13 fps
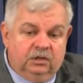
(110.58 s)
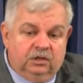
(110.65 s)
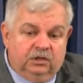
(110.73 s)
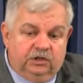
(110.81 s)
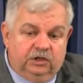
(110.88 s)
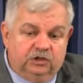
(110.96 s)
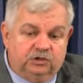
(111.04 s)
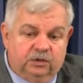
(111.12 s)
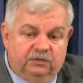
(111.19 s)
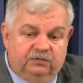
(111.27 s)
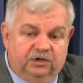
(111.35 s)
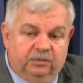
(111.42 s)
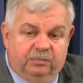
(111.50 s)
The issue
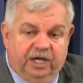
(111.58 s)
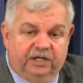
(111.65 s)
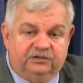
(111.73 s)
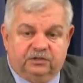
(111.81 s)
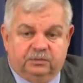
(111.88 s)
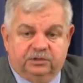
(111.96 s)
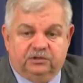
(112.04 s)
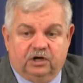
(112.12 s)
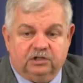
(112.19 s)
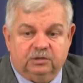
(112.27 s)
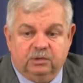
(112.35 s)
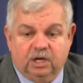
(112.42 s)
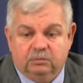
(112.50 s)
of the debates that we
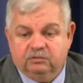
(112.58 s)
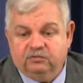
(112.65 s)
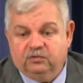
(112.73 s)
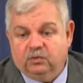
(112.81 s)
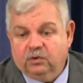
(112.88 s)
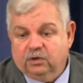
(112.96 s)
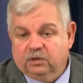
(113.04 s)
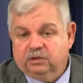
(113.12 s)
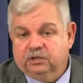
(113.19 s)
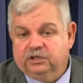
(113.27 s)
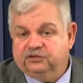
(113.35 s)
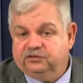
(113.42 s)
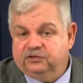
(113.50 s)
talked about before,
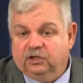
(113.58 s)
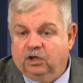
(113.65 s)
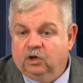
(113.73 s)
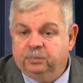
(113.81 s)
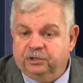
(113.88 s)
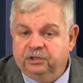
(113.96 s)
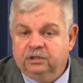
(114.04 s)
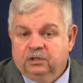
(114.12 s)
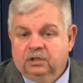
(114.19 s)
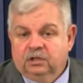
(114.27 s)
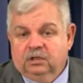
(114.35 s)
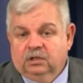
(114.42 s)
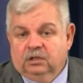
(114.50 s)
it's still open.
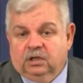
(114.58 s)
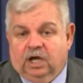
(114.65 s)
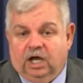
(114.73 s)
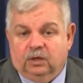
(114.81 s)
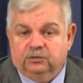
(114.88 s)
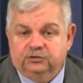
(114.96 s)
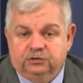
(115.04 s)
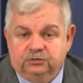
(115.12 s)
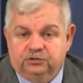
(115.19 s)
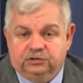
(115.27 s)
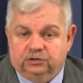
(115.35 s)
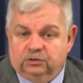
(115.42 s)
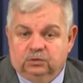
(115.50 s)
I will do
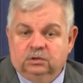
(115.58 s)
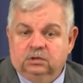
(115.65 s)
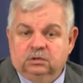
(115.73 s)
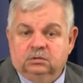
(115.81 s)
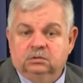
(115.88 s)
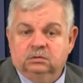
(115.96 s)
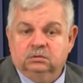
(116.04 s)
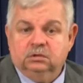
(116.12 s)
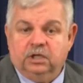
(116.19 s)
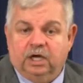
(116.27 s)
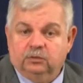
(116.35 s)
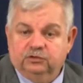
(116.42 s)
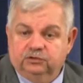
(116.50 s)
two,
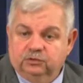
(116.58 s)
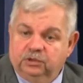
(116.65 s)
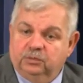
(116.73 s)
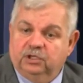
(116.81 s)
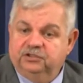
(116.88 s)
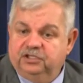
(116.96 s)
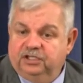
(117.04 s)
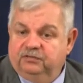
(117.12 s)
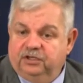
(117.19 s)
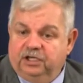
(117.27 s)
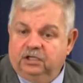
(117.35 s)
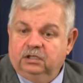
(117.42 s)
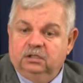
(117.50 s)
and I will do them on
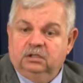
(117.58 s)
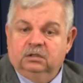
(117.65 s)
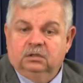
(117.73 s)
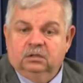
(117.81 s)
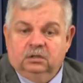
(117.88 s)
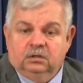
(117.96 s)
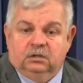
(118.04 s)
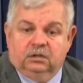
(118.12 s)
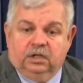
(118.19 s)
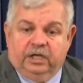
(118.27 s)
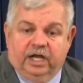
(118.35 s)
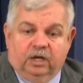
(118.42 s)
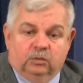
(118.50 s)
TV,
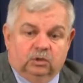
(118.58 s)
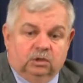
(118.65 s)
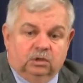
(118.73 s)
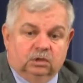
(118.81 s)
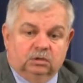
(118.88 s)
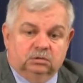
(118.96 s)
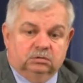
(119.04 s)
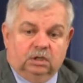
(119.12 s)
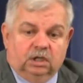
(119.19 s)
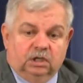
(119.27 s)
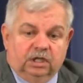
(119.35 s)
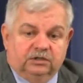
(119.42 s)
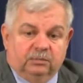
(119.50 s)
and I will
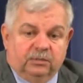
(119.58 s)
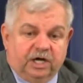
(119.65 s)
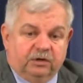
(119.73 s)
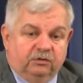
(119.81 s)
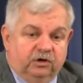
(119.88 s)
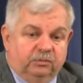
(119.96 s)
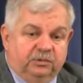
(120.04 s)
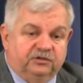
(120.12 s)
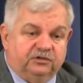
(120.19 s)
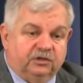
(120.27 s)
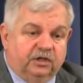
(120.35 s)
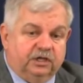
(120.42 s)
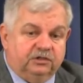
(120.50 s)
let the moderator be
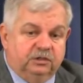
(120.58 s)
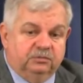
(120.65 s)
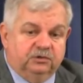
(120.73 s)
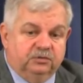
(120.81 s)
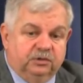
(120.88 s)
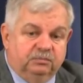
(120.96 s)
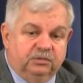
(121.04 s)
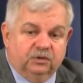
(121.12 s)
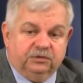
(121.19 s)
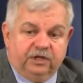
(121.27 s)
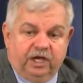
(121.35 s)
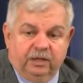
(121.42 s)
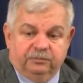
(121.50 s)
selected between both
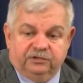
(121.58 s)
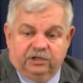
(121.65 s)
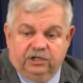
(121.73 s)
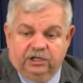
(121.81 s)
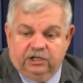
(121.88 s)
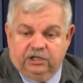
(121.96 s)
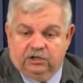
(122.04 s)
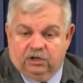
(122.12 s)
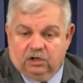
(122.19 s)
camps, and any and all